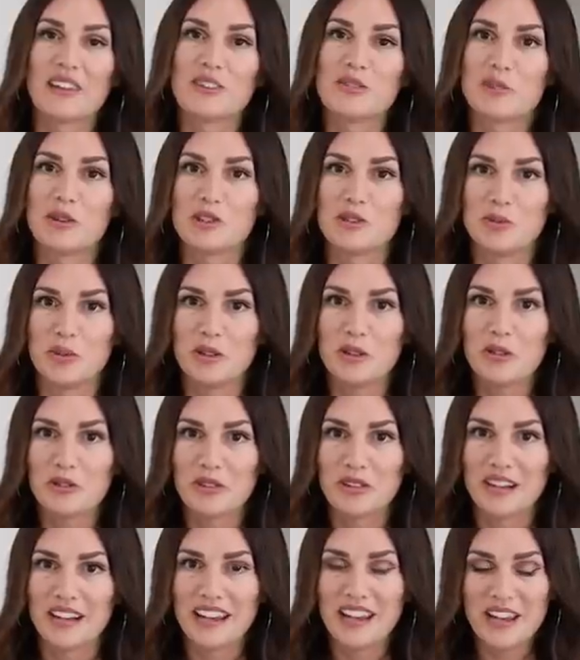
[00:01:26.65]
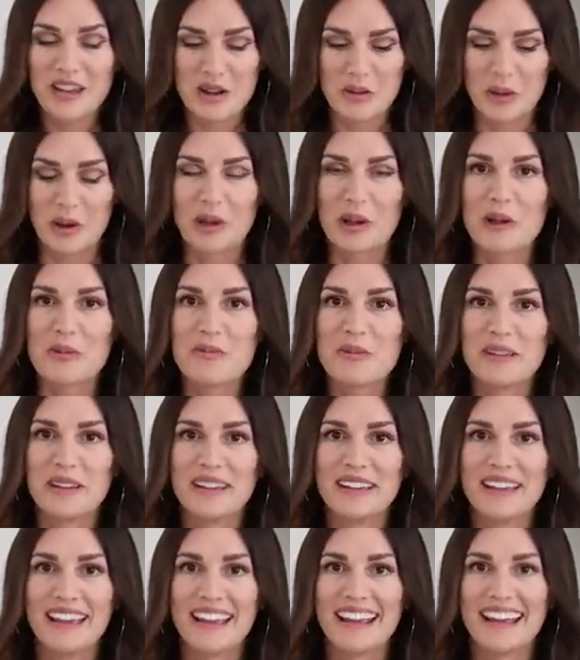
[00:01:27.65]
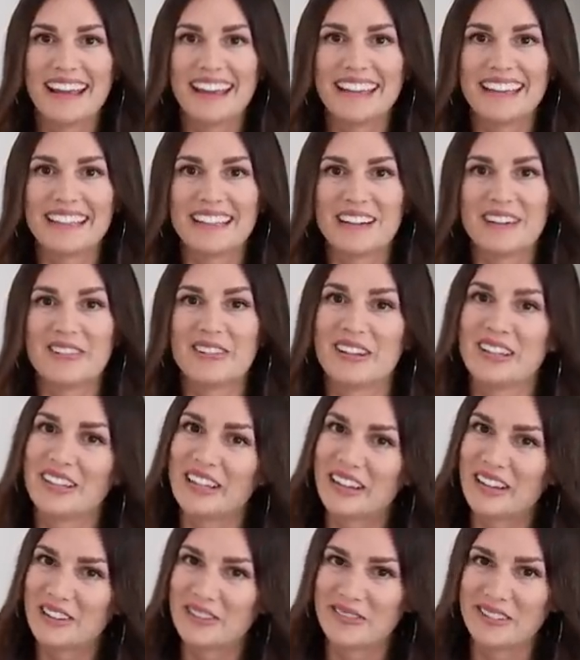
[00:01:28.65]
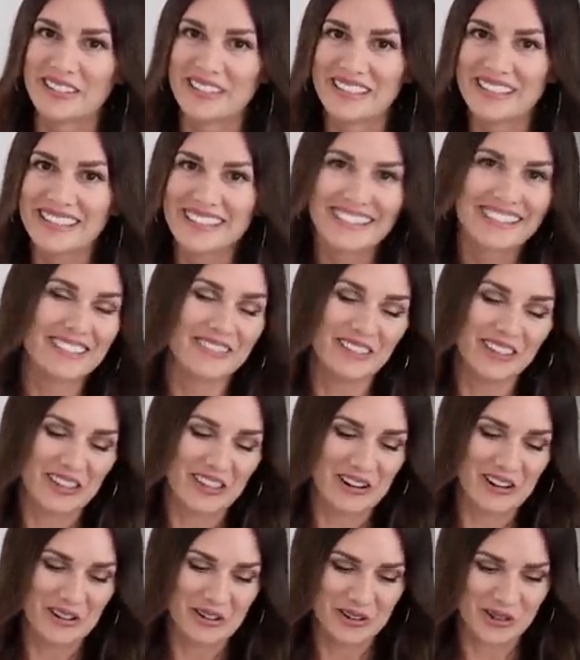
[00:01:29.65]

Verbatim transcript: That was my spiel for the day. Welcome. And uh, we'll get down to business with our